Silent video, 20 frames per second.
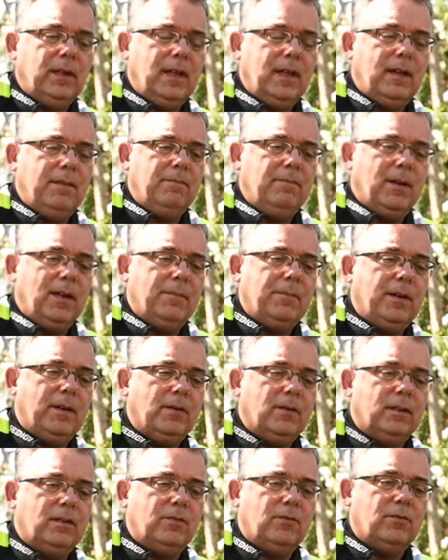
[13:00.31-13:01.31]
I might be
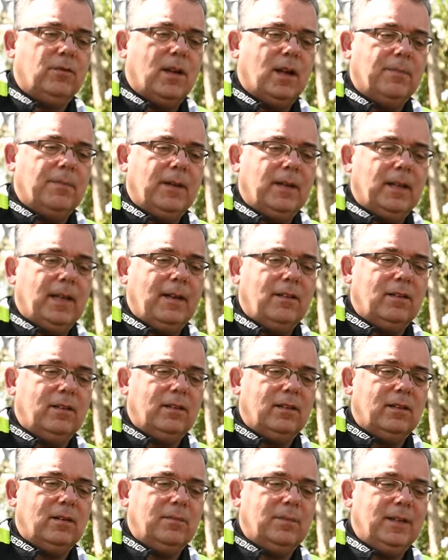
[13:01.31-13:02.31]
able to drop it down a
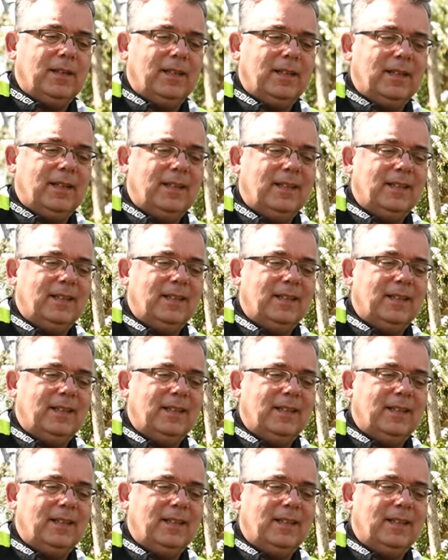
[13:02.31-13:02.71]
little bit.